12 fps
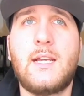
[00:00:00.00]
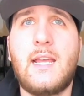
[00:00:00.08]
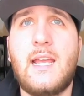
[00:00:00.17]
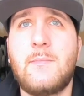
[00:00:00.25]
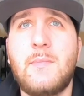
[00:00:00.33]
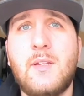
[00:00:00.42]

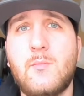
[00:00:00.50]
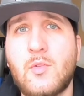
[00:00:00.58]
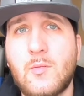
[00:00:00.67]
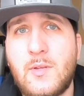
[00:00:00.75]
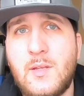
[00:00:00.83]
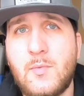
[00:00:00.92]
and meeting
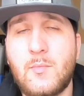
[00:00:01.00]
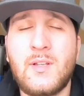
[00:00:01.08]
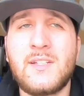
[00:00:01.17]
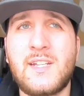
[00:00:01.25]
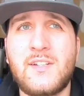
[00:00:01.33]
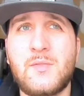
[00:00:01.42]
more people.
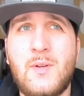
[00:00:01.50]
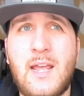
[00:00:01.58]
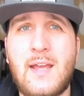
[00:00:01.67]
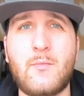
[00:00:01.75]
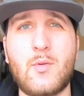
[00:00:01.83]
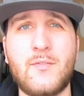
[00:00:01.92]
Plus, I just want to
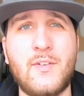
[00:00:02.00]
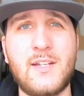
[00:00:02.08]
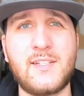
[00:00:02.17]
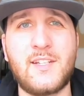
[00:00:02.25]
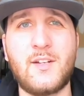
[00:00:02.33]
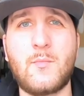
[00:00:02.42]
have more
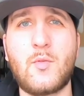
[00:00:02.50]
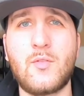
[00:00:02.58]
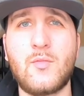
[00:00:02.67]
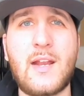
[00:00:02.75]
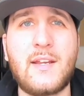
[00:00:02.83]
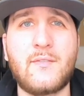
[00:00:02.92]
friends, you know, more
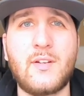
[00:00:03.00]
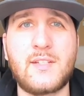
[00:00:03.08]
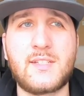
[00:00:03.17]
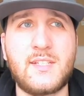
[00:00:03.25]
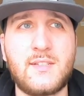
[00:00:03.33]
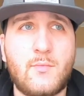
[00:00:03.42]
riding
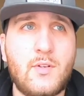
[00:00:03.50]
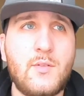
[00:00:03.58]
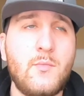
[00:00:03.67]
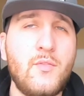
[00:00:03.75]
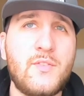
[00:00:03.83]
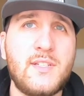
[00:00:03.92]
friends. Because when you
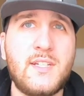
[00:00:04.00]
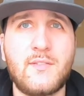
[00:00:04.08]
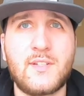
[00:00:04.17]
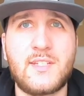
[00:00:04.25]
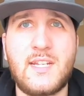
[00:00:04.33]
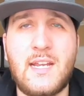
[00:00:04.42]
move to a
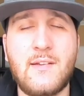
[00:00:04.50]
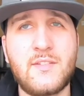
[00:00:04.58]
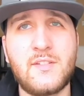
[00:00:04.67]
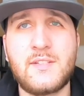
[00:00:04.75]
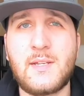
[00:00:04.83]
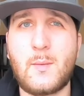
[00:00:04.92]
different state, every
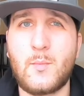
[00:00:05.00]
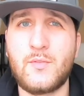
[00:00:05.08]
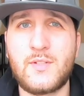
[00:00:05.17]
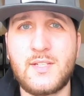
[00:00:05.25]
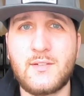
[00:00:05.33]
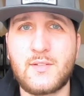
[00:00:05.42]
single time I move
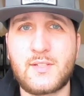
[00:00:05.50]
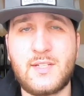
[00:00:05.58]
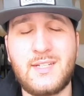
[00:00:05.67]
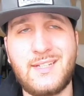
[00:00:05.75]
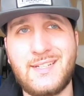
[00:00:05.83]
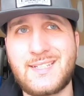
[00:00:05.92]
to a different
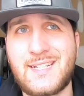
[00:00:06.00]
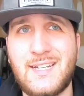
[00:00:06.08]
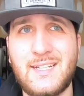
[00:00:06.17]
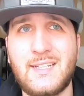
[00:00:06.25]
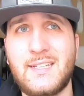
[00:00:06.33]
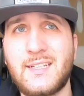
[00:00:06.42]
state, it's kind
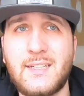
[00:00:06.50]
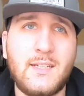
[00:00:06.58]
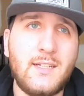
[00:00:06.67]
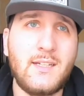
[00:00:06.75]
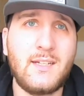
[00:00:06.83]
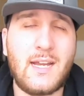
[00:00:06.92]
of like,
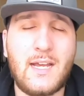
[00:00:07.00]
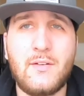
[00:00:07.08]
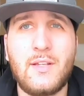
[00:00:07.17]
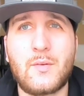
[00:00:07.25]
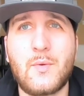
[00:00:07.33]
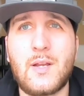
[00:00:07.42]
I don't
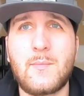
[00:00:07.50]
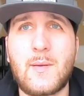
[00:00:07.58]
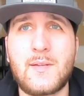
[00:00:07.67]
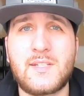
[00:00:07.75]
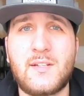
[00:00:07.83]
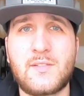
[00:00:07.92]
like riding by
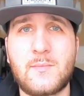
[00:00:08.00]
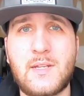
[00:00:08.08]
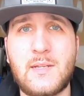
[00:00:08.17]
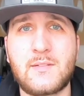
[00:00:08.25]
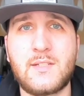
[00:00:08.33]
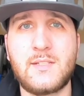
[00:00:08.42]
myself
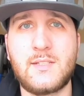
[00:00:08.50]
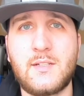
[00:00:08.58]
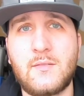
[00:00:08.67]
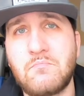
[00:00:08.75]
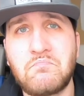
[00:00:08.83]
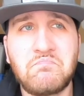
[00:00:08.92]
sometimes because, you know,